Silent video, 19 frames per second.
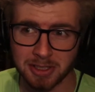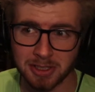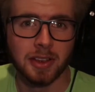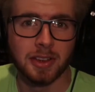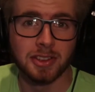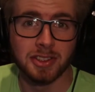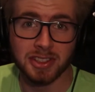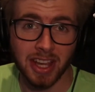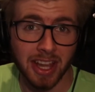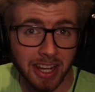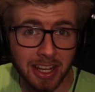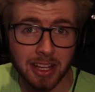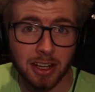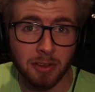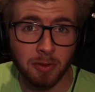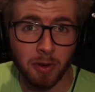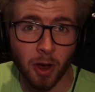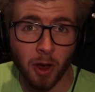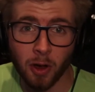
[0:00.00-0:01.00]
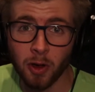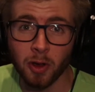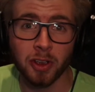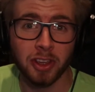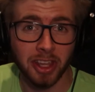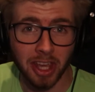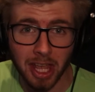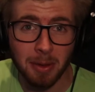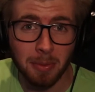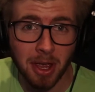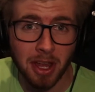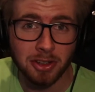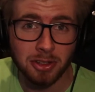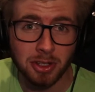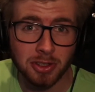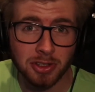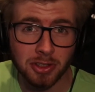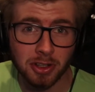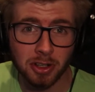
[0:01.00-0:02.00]
Second of all, game
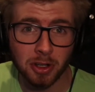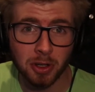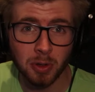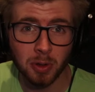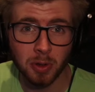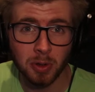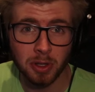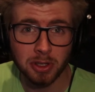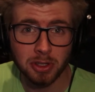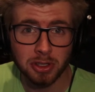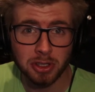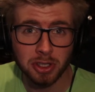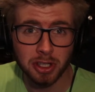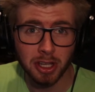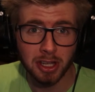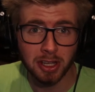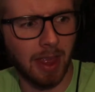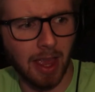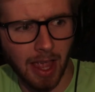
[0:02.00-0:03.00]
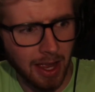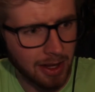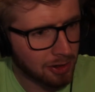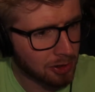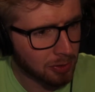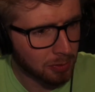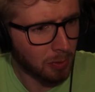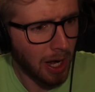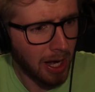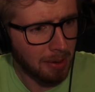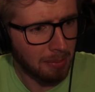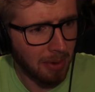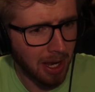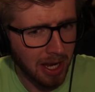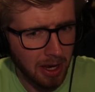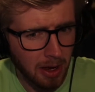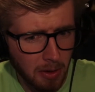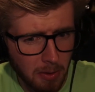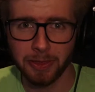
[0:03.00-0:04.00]
engines are cool as and to write
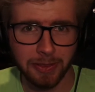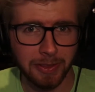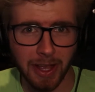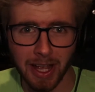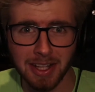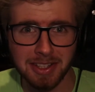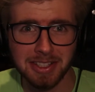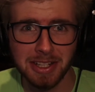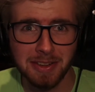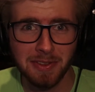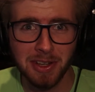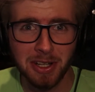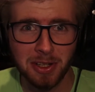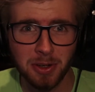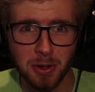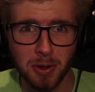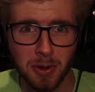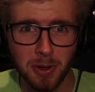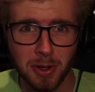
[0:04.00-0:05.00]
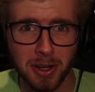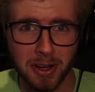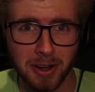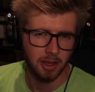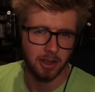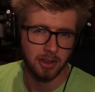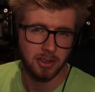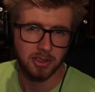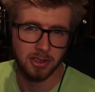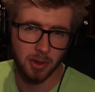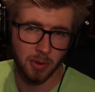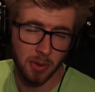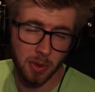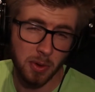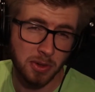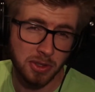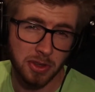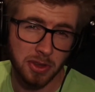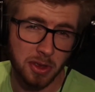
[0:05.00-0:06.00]
my own, that's even cooler. So
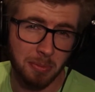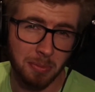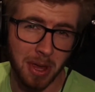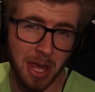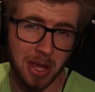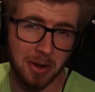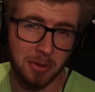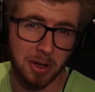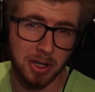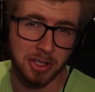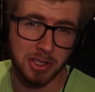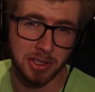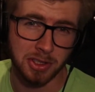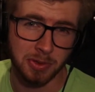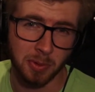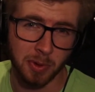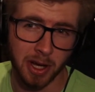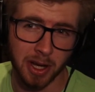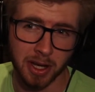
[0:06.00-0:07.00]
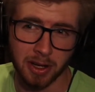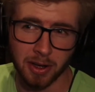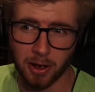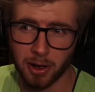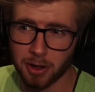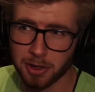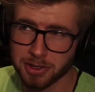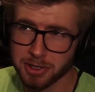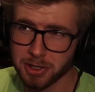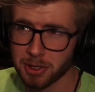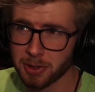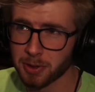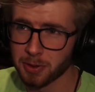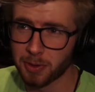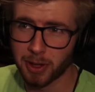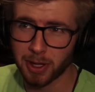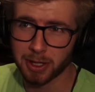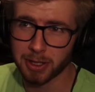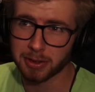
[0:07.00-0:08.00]
those are the main reasons why. Also,
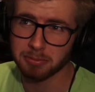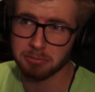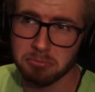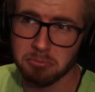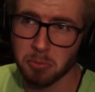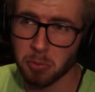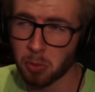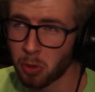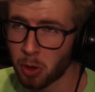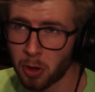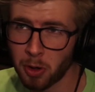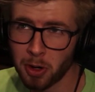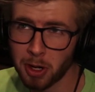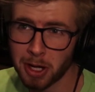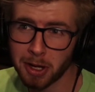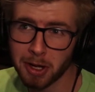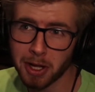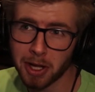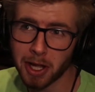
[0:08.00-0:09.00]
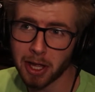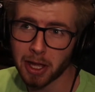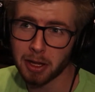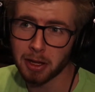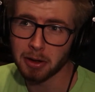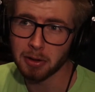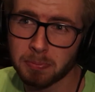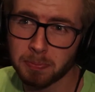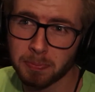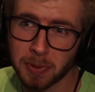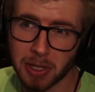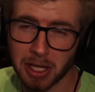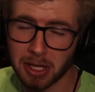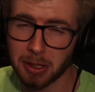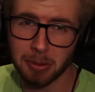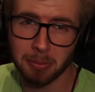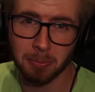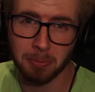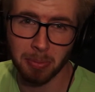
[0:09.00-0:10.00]
like, learning and
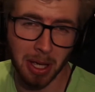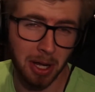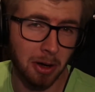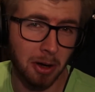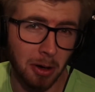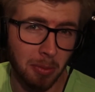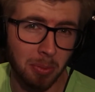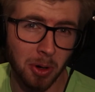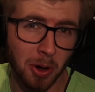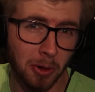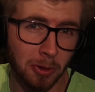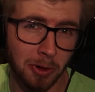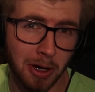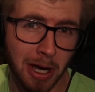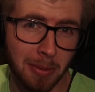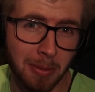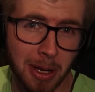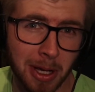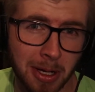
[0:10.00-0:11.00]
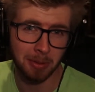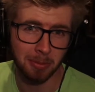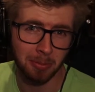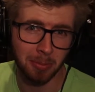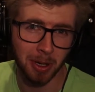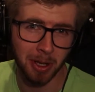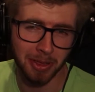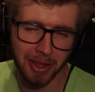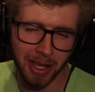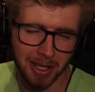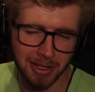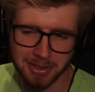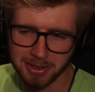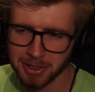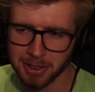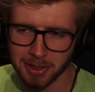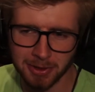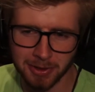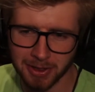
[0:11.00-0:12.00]
getting better at programming, but that's
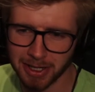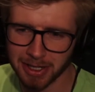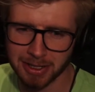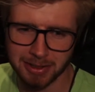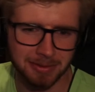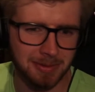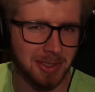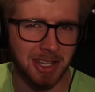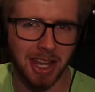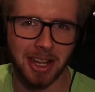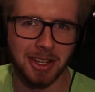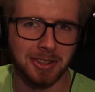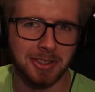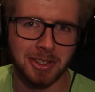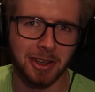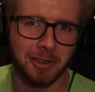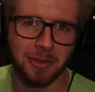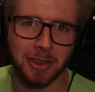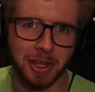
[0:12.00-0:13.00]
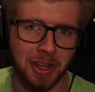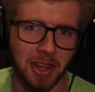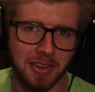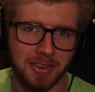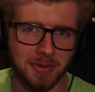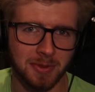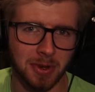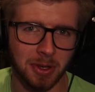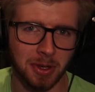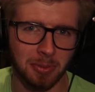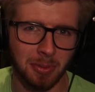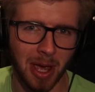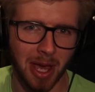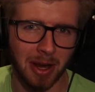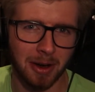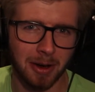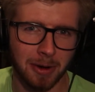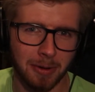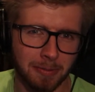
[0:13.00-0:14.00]
all like side stuff that doesn't really
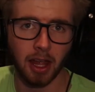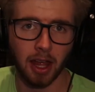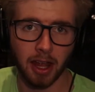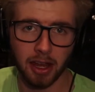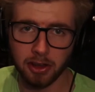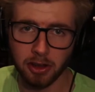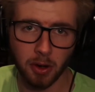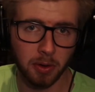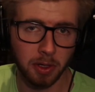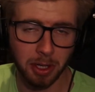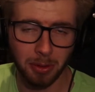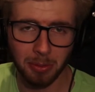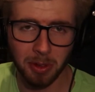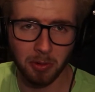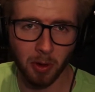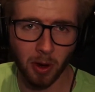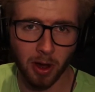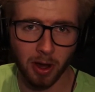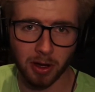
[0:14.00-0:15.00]
matter. And don't get me wrong,